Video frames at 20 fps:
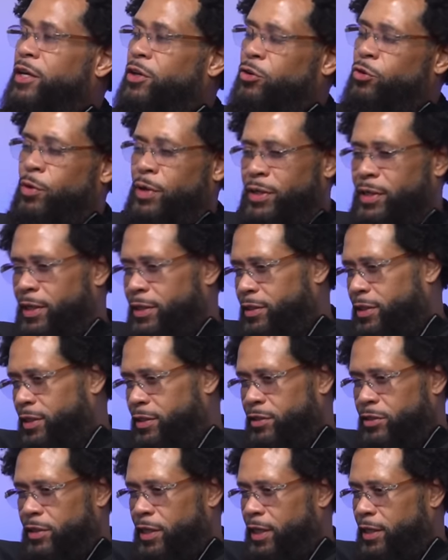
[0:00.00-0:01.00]
You know, it, it
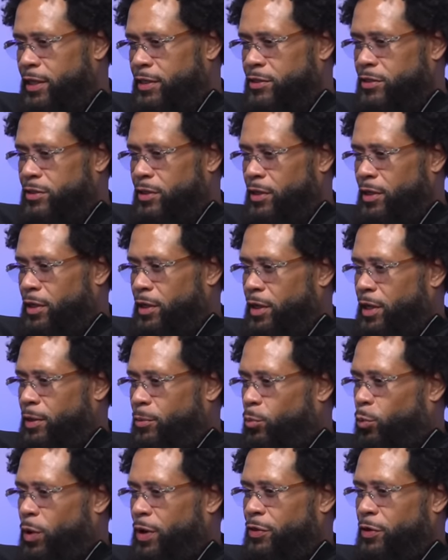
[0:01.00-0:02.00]
just and it's
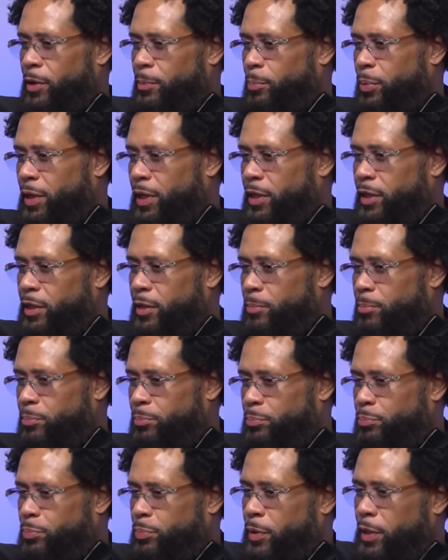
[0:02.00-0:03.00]
whether it be in the
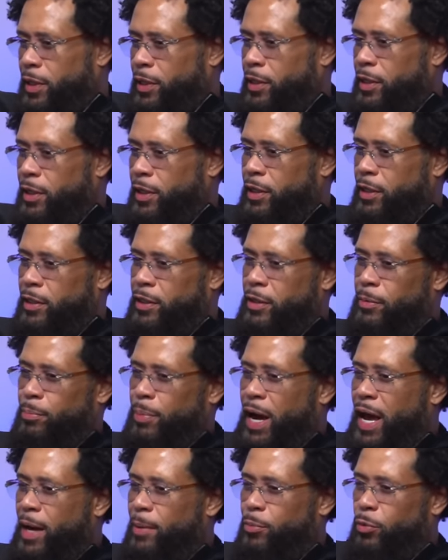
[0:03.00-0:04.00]
in, in the
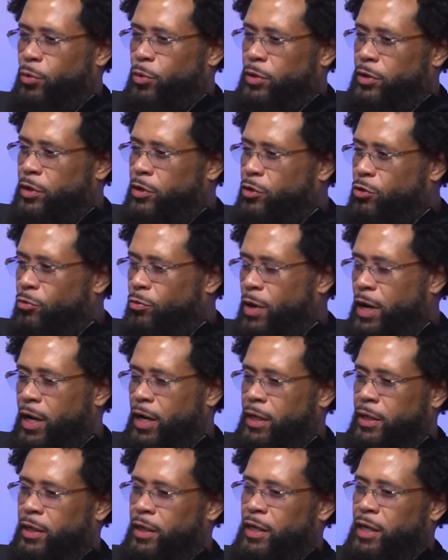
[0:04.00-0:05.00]
Bible or the
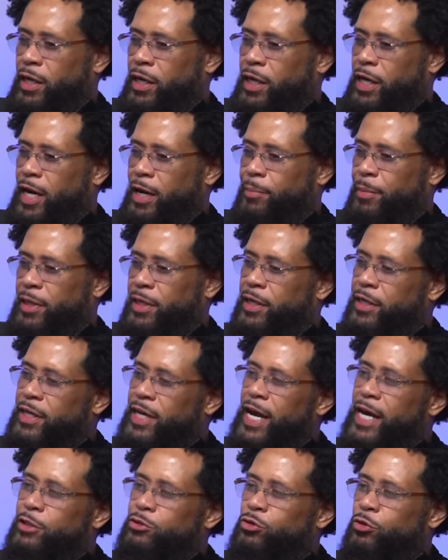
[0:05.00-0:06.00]
Quran, mm. I mean, a
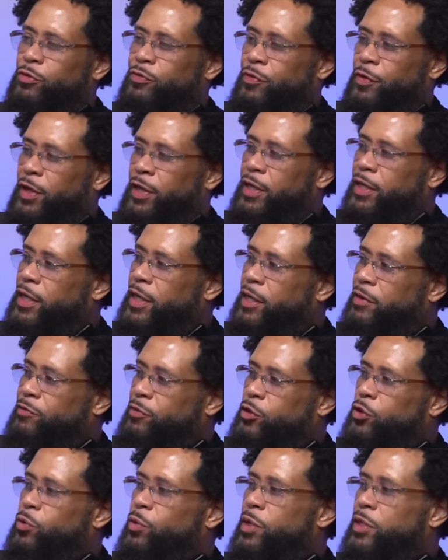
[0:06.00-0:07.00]
natural feeling of
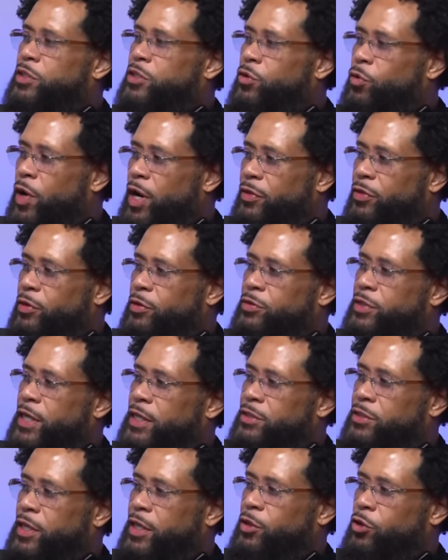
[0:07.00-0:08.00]
do unto others
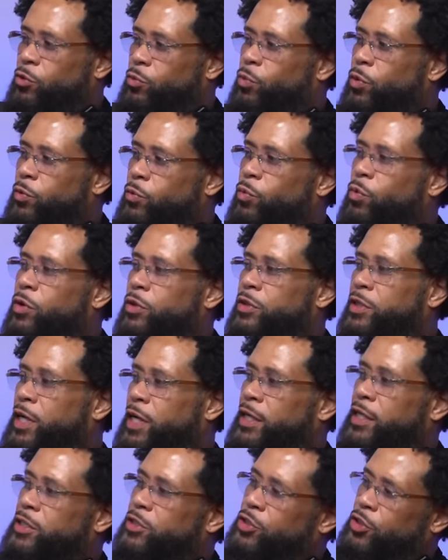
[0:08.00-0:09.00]
as that you would want
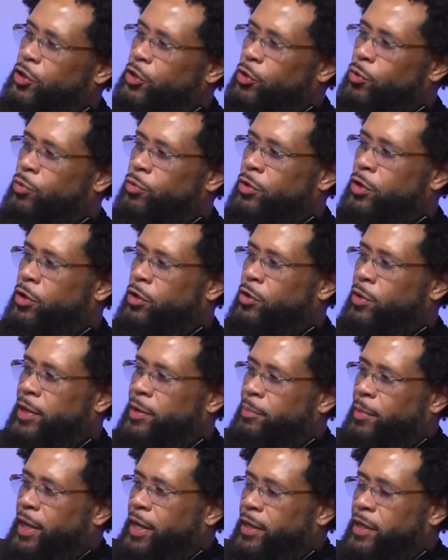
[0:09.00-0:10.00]
done unto you. You know what I
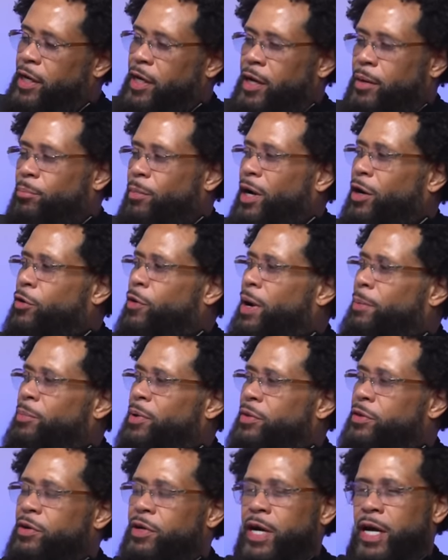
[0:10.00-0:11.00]
mean? My
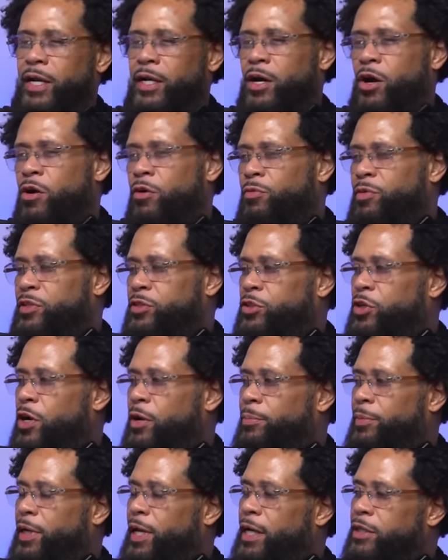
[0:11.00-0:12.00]
grandmother kind of always taught
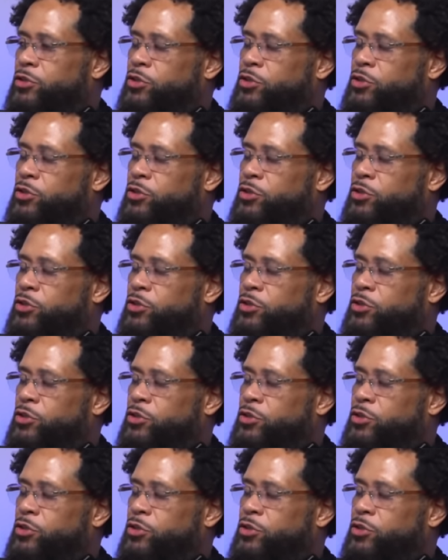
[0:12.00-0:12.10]
me that.